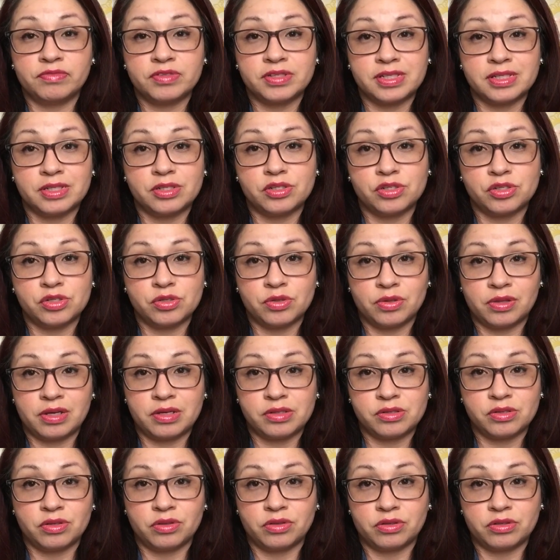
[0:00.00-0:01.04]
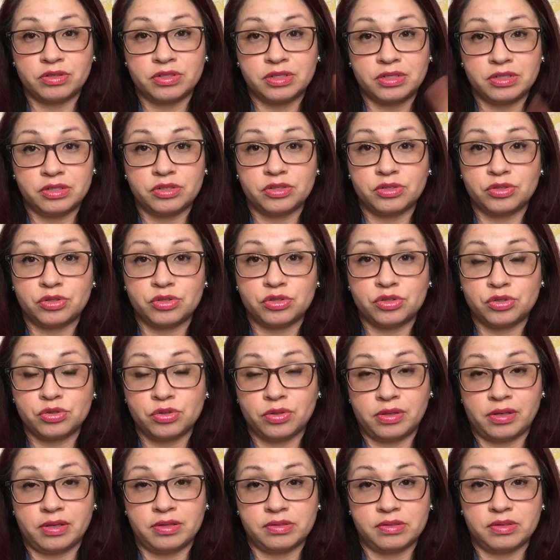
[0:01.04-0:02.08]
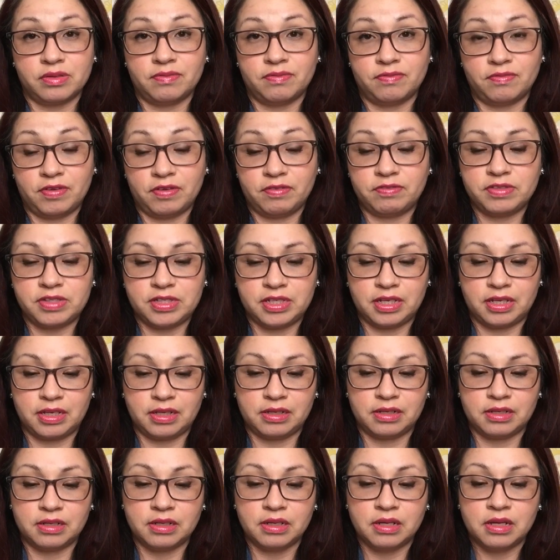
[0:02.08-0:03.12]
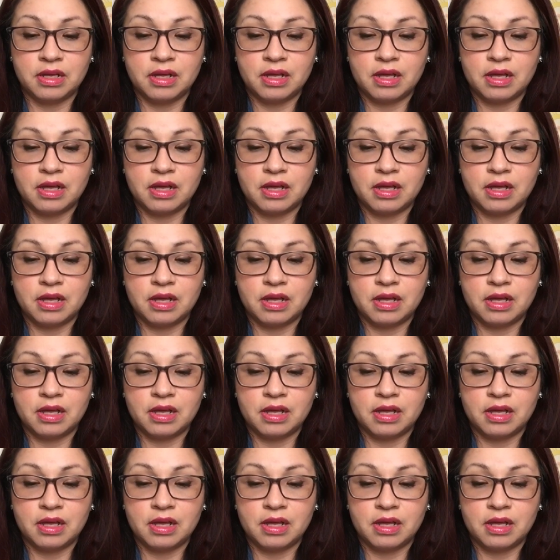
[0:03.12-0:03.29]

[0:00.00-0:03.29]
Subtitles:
since 2013 to 2015,